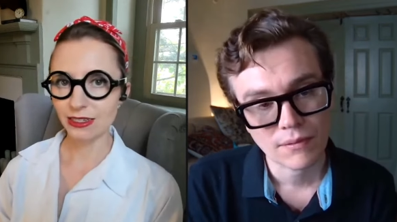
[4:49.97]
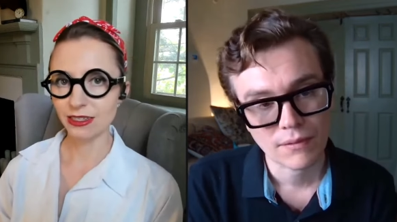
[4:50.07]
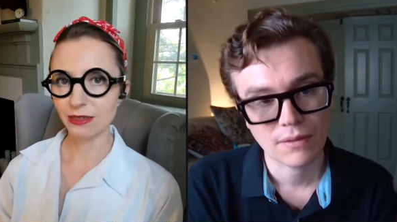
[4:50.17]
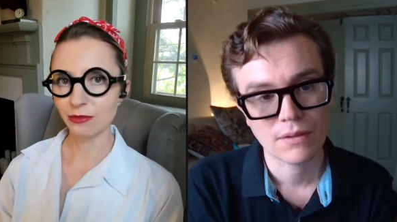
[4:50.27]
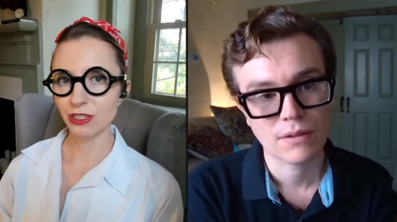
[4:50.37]

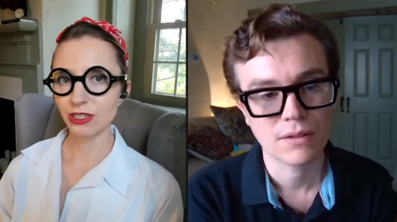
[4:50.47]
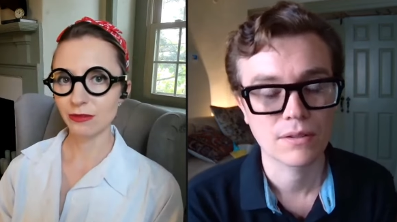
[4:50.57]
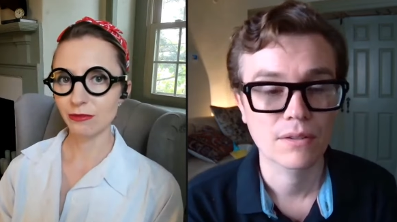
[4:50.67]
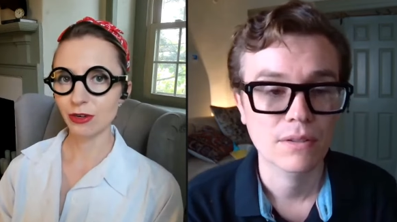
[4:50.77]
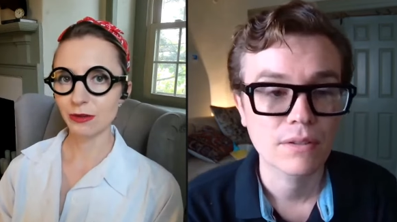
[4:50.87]
Speaker 1: to the
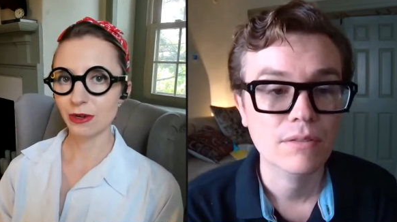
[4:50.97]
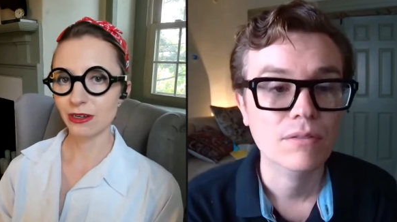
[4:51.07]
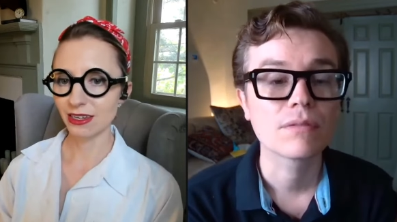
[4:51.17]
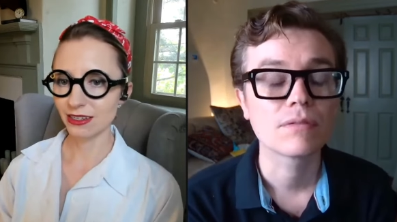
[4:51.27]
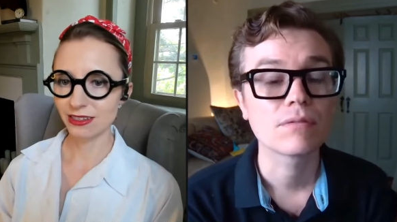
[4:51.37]
point where
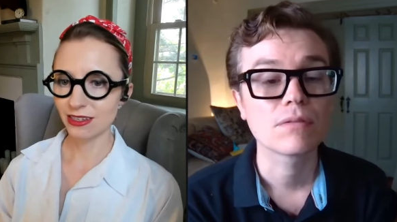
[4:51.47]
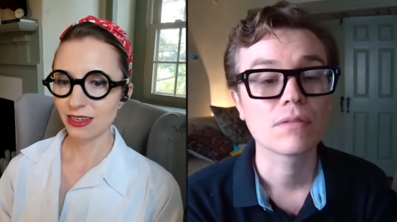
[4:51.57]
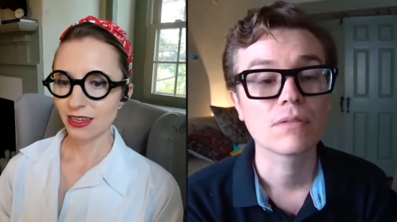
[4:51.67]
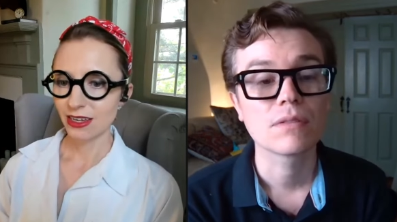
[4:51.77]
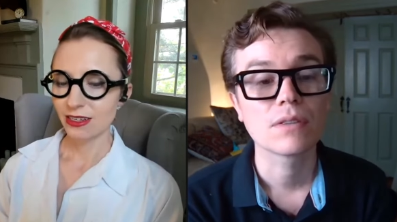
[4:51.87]
it
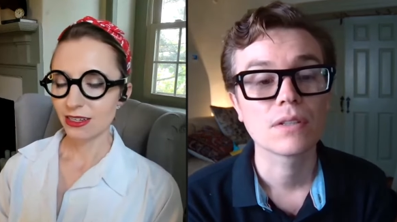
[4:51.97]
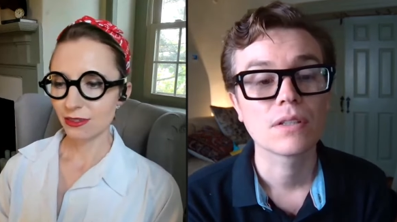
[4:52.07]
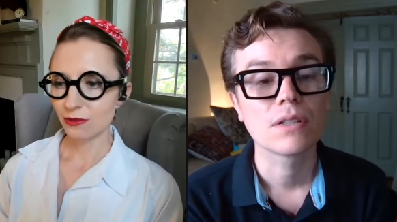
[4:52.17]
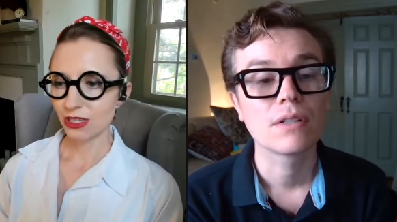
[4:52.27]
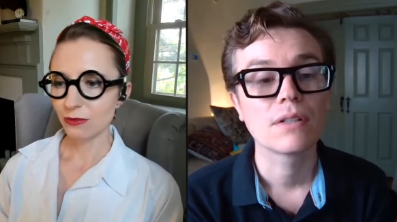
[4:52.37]

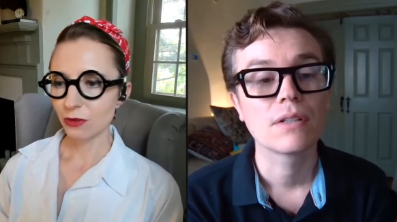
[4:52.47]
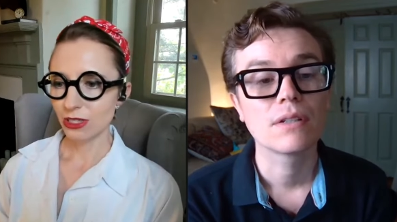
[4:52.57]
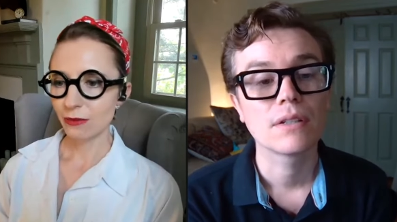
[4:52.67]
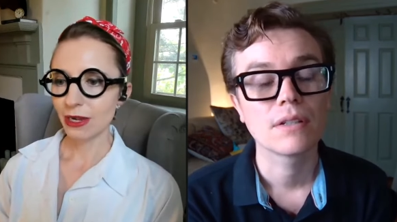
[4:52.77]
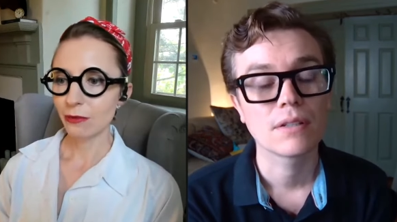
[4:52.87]
doesn't really work
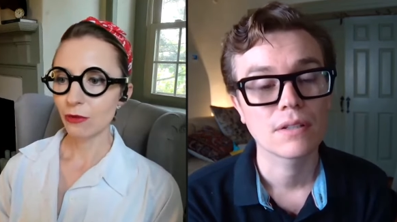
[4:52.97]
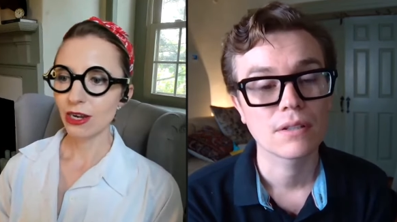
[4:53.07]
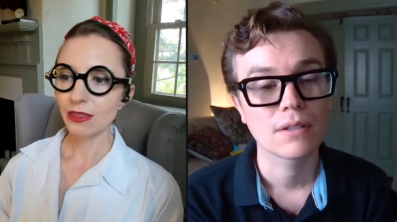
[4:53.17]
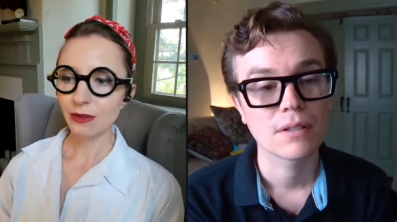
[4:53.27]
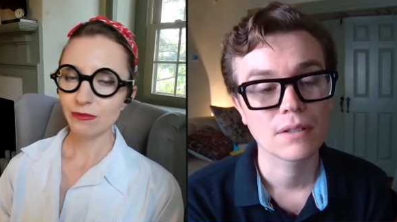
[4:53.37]
that way anymore. And
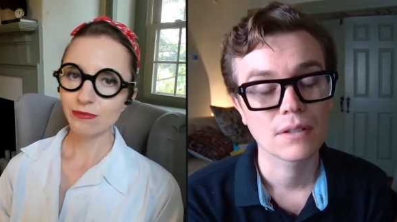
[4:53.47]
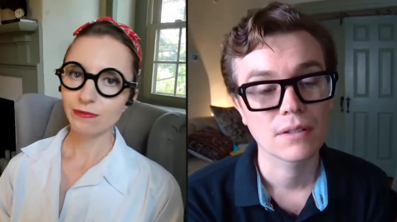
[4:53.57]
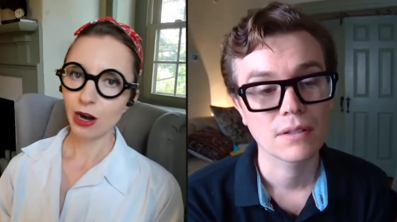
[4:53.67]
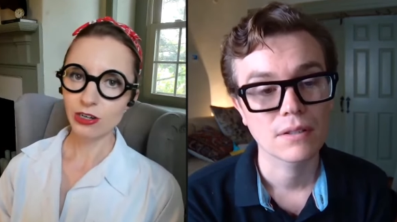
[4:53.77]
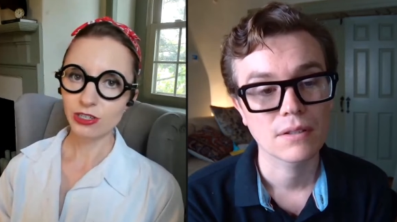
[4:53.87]
I think
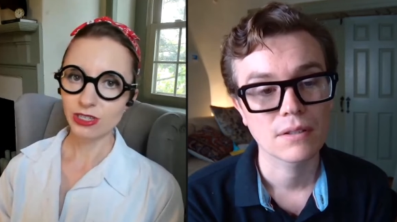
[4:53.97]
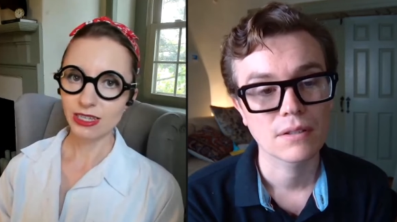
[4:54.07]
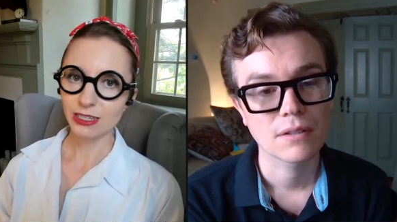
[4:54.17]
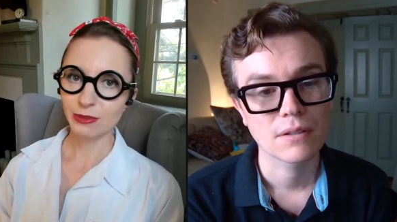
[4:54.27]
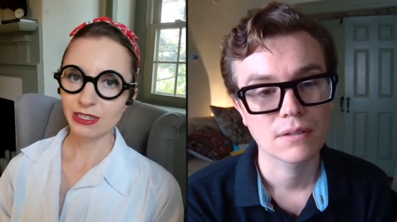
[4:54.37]
partially
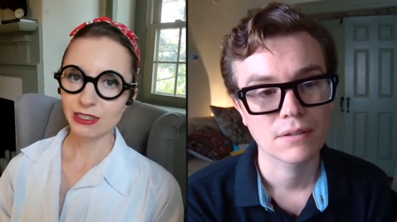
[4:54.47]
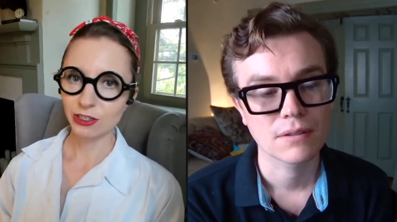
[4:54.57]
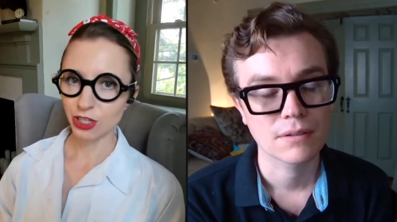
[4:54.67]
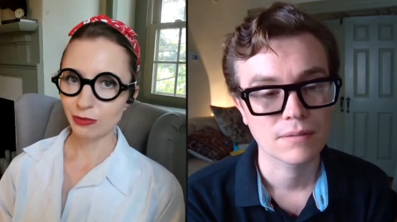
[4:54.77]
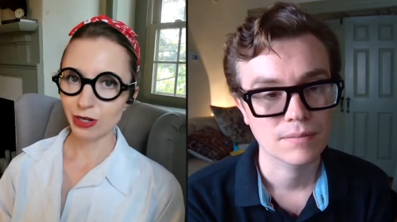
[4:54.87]
that's because it's
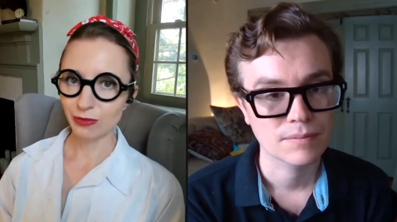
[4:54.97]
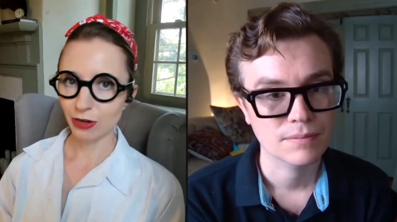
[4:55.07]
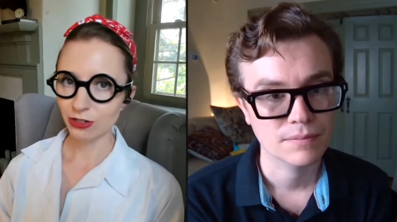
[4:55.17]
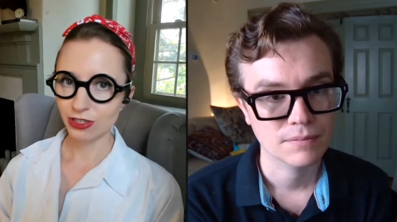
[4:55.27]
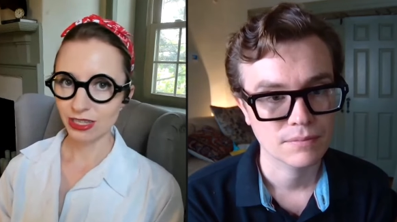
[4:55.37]
cheaper,
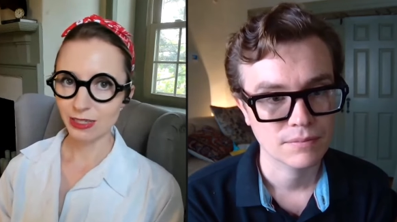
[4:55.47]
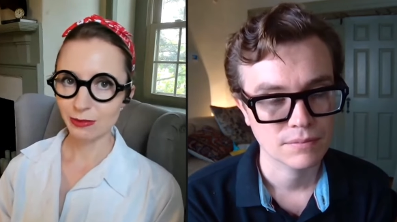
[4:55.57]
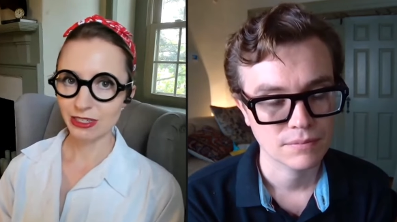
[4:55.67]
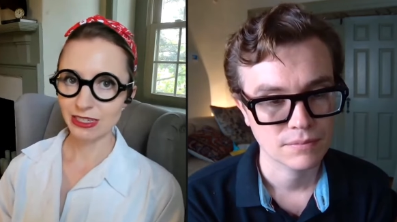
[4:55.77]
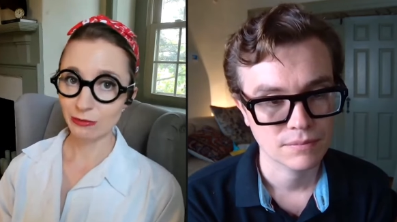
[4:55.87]
partially that's
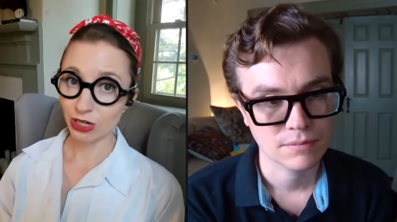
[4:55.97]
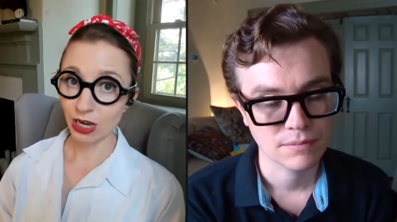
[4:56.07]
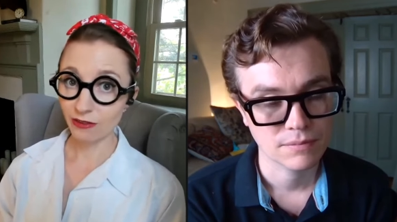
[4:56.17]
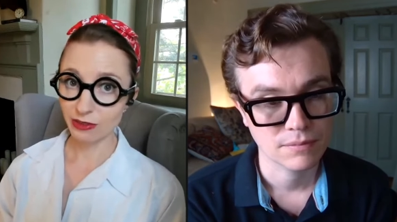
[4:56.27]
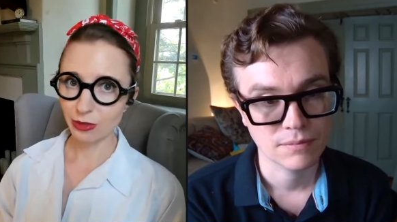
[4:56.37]
because it's more
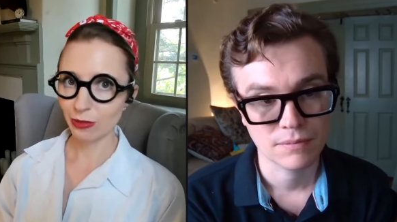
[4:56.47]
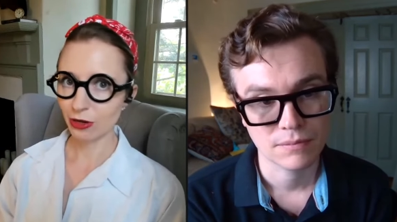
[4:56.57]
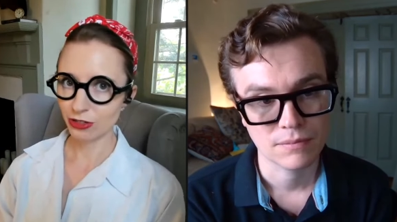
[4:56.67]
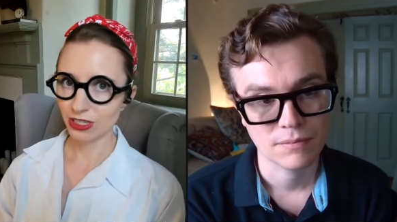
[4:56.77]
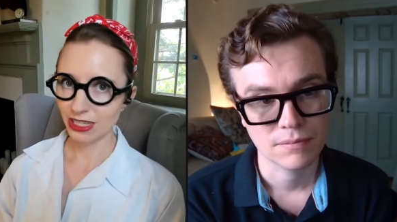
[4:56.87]
comfortable,
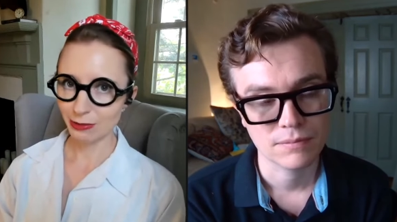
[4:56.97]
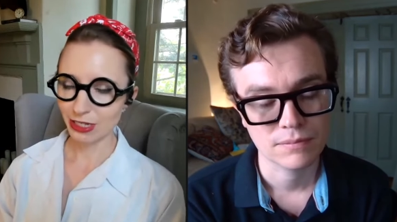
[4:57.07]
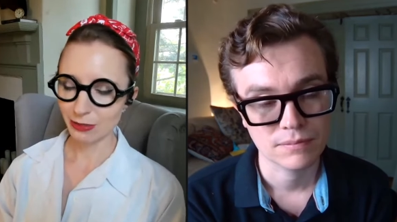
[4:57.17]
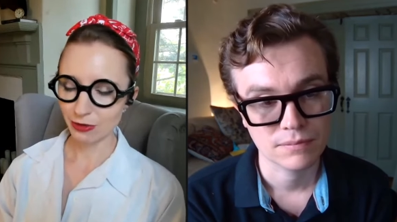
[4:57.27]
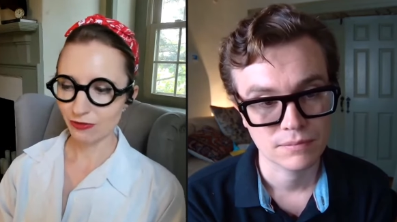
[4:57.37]
partially that's
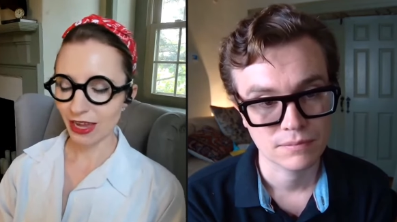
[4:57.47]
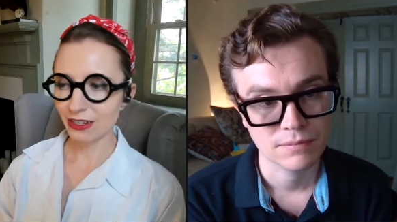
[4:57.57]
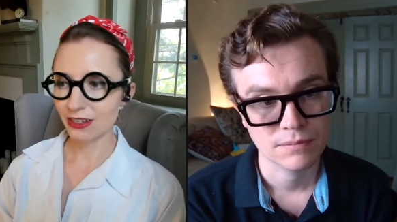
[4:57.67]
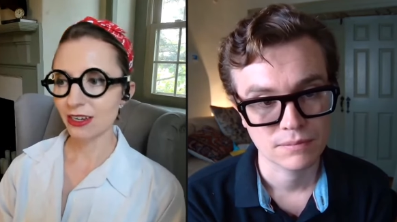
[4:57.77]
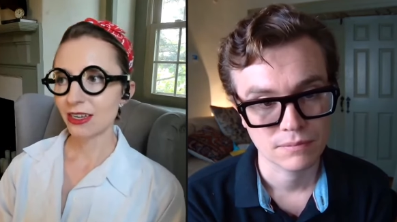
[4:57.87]
because we're
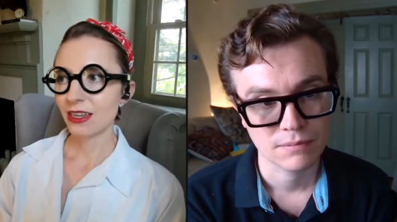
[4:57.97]
fatter.